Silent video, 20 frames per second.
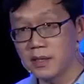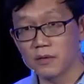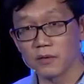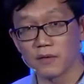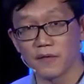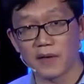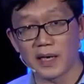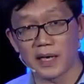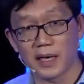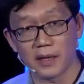to
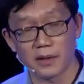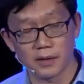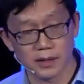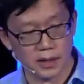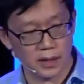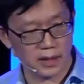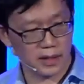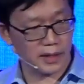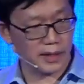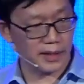file
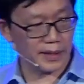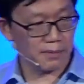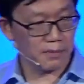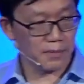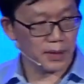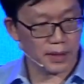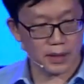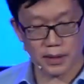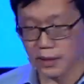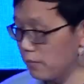the claim,
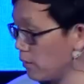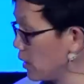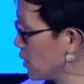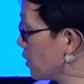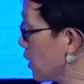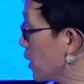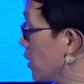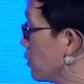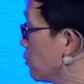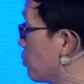and 1 second to